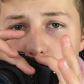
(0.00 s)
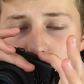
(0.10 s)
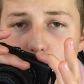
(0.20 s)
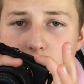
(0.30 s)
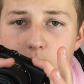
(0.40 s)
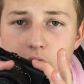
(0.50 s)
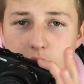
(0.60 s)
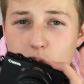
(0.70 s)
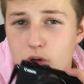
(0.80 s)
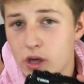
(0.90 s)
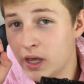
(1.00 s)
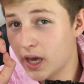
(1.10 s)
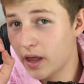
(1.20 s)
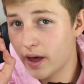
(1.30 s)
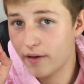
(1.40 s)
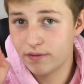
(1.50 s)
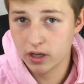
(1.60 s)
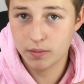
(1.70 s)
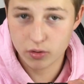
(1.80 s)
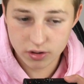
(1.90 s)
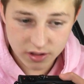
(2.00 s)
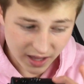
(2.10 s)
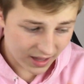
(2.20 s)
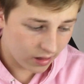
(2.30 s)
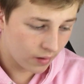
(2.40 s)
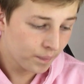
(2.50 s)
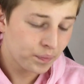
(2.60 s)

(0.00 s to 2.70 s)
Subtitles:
of what you want to do, so you can get that very precise.